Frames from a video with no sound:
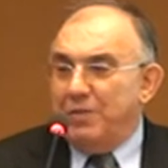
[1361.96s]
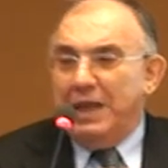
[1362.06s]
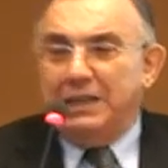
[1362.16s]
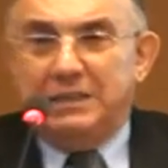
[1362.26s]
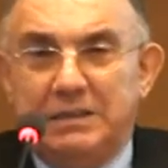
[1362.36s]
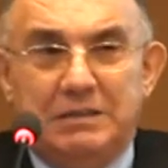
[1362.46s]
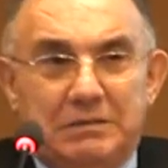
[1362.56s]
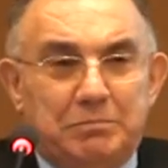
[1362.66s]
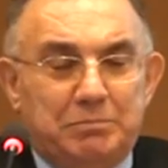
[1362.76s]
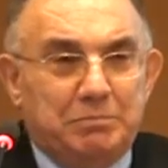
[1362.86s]
that
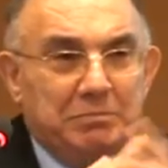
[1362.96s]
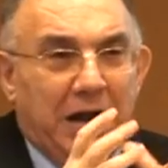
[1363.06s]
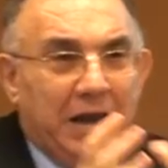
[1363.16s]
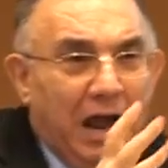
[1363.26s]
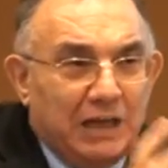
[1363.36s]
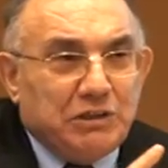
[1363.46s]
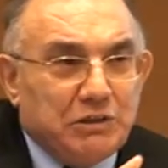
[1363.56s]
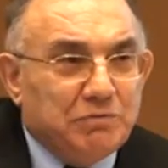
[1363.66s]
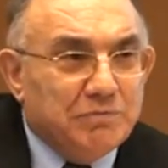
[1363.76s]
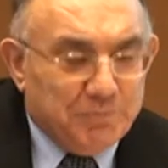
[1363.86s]
my hunch,
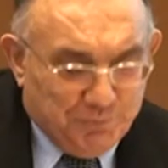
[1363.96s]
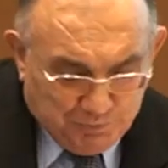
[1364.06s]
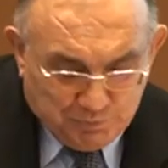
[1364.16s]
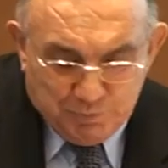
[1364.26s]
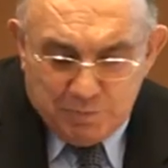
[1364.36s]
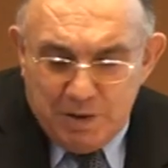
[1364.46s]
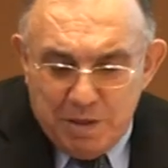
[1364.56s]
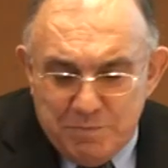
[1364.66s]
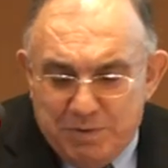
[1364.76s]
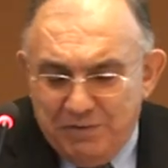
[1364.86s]

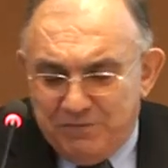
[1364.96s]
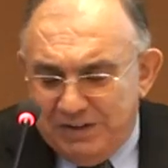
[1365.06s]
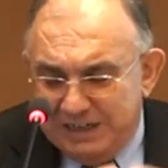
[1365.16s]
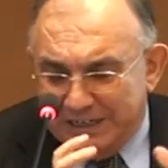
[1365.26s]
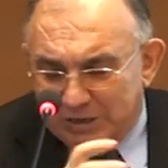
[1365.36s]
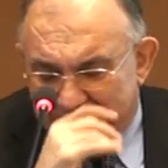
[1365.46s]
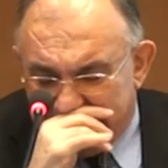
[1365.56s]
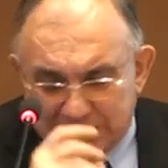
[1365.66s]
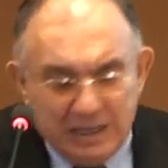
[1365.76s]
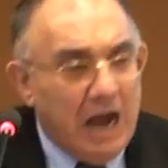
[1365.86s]
my feeling at
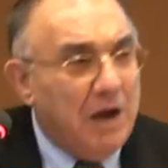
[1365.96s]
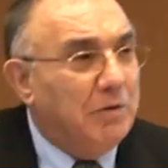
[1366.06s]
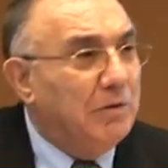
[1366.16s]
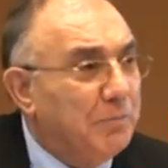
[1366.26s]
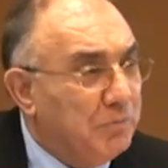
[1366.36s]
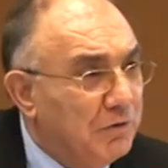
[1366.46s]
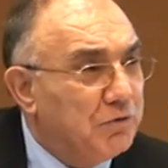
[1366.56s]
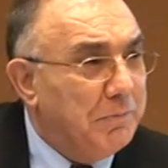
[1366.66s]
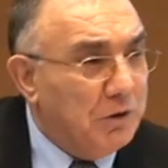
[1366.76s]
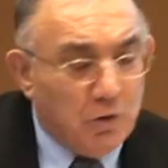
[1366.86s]
the time proved
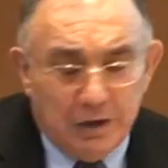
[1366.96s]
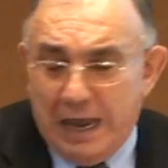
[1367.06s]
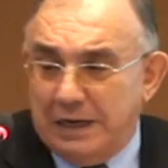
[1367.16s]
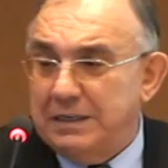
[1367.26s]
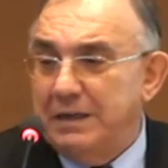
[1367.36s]
to be correct.